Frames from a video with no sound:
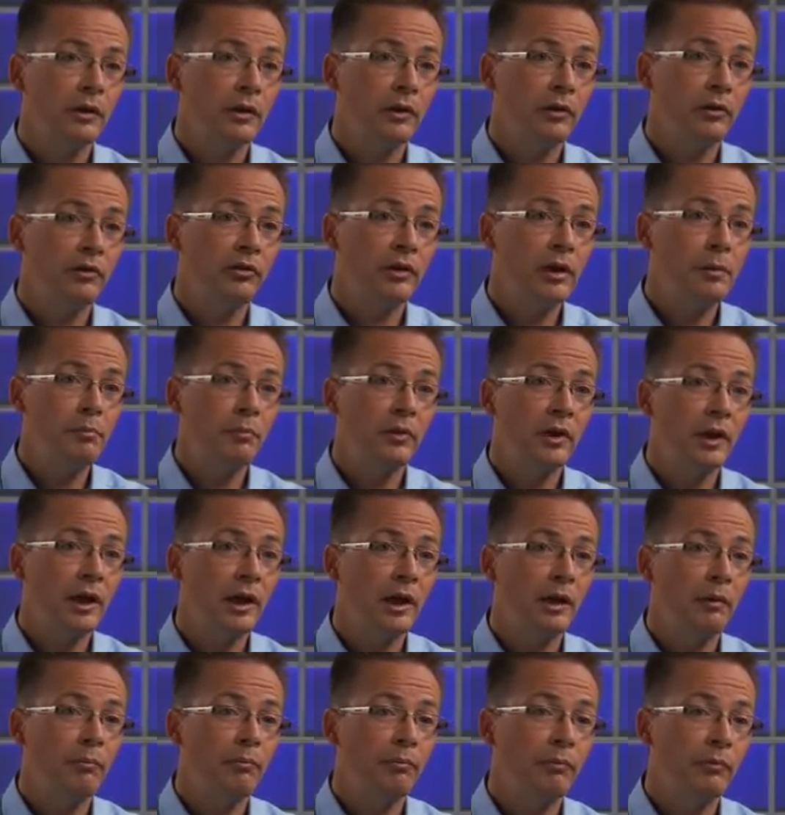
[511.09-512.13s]
At the same
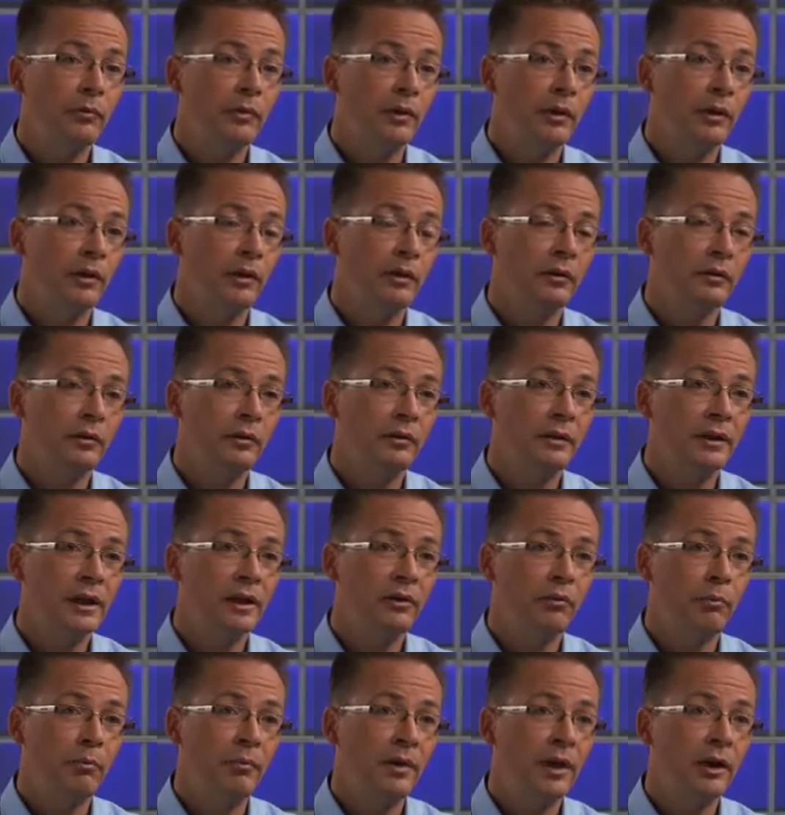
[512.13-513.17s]
time, the
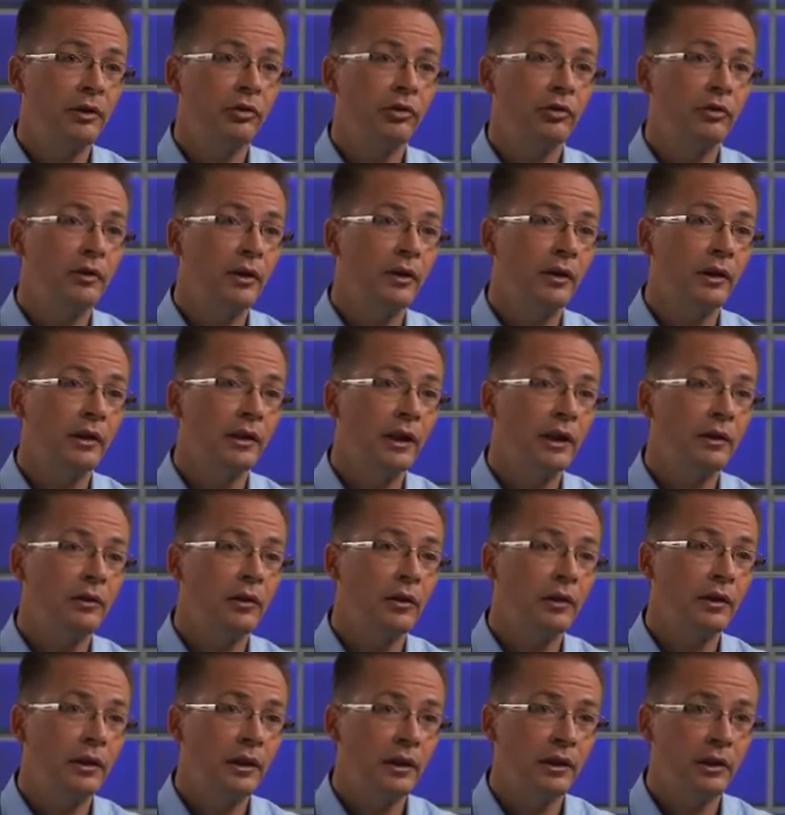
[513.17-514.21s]
dense mesh that the
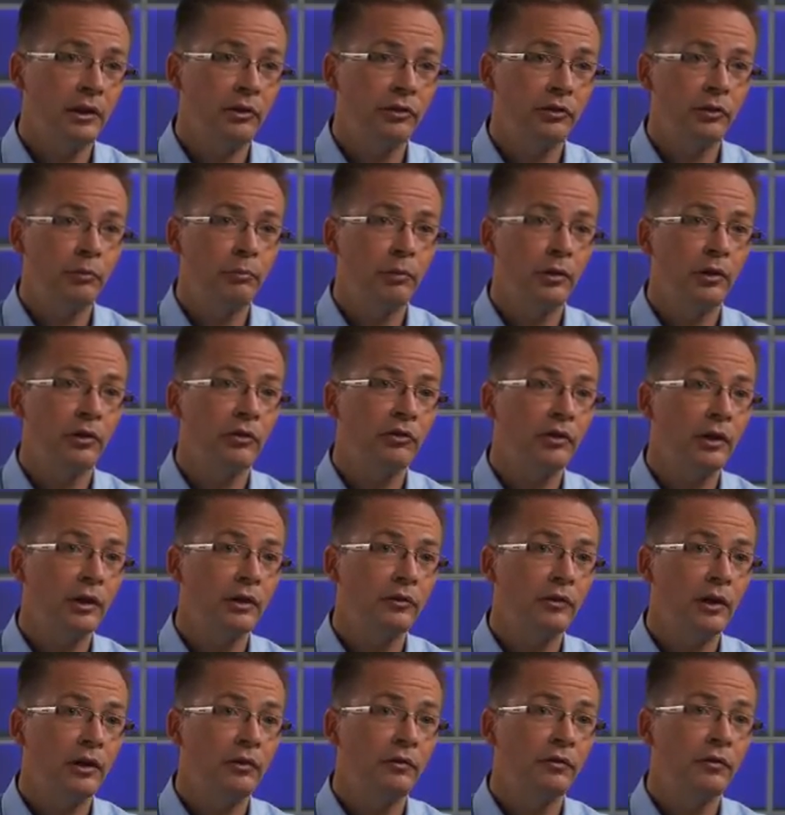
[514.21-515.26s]
glycocalyx
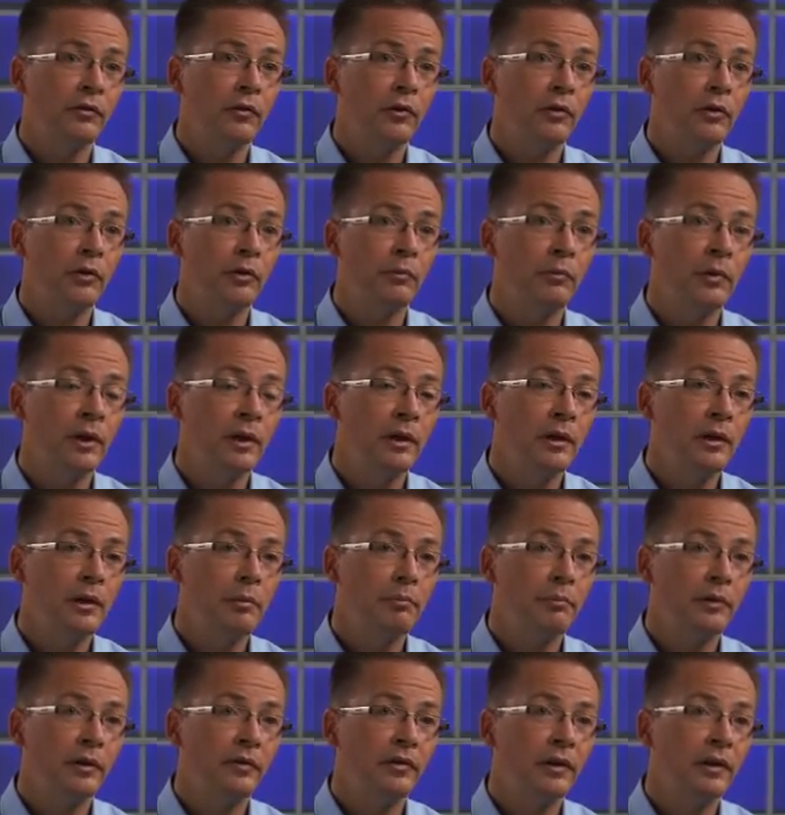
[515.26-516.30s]
polysaccharides form
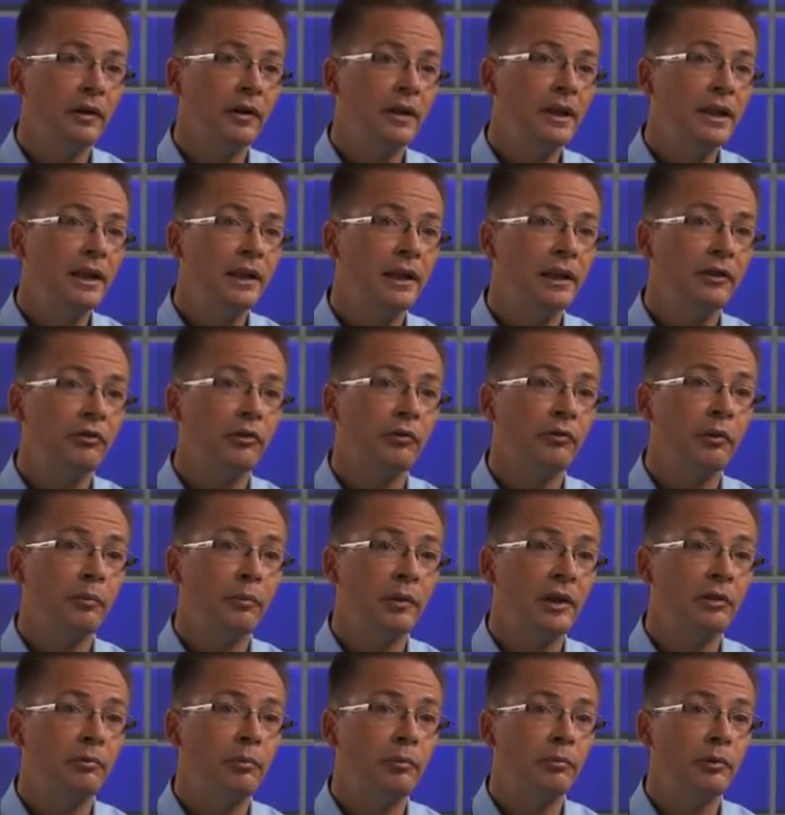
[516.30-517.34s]
prevent leakage of the
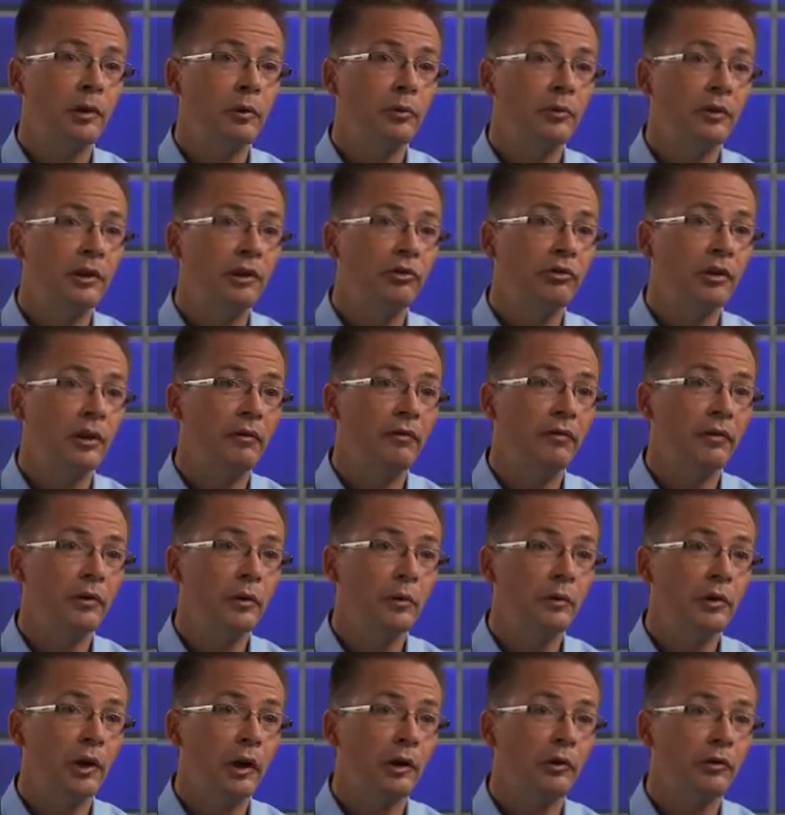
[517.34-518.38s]
plasma proteins and
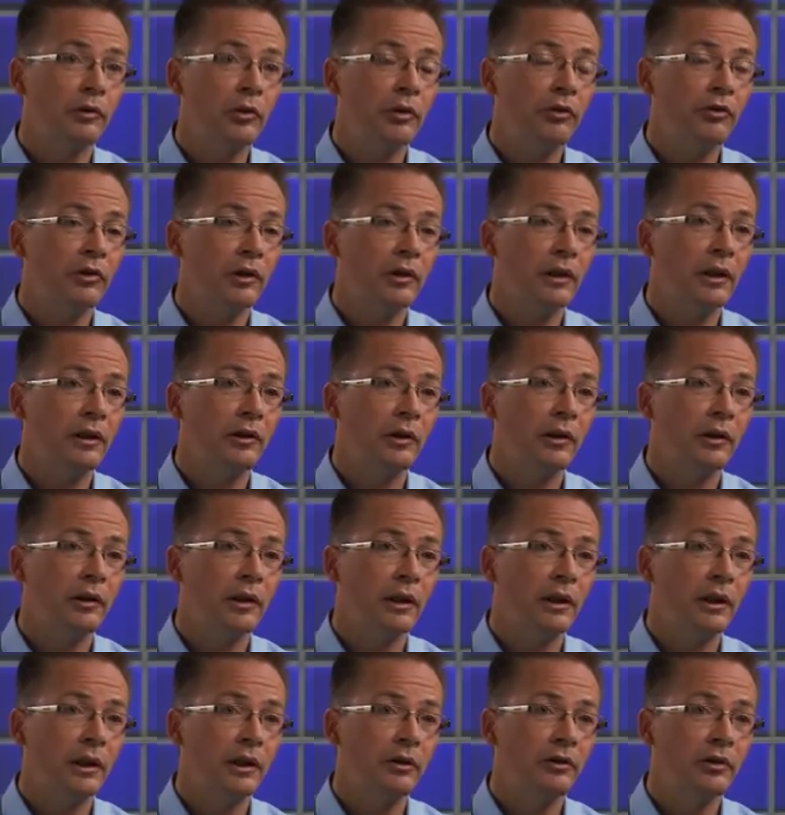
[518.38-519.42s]
fluid across the
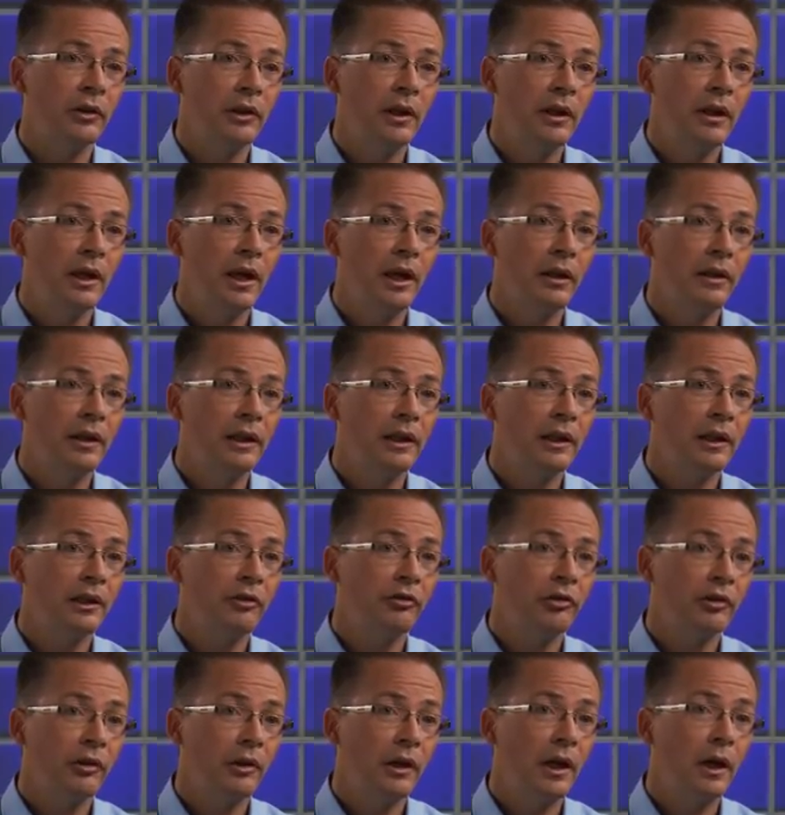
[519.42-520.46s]
glycocalyx and
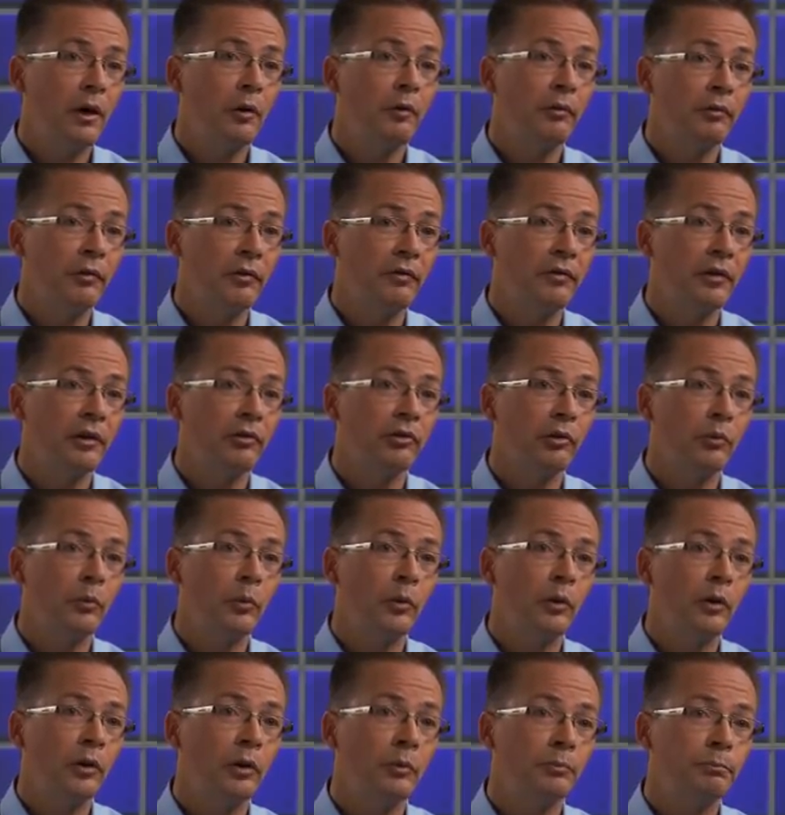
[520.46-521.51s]
leakage out of the vessel
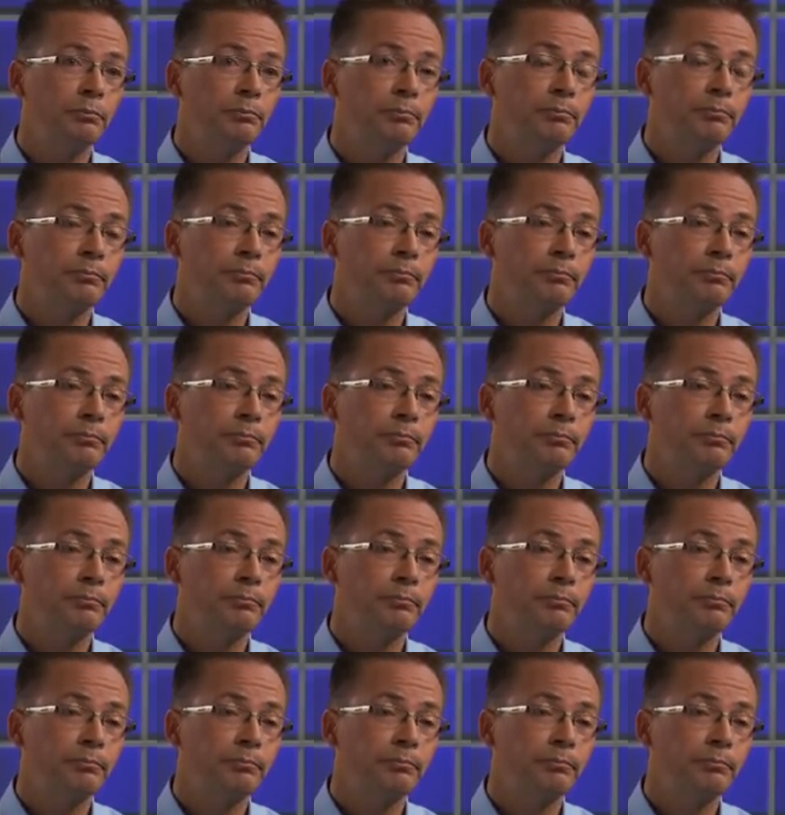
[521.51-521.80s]
wall.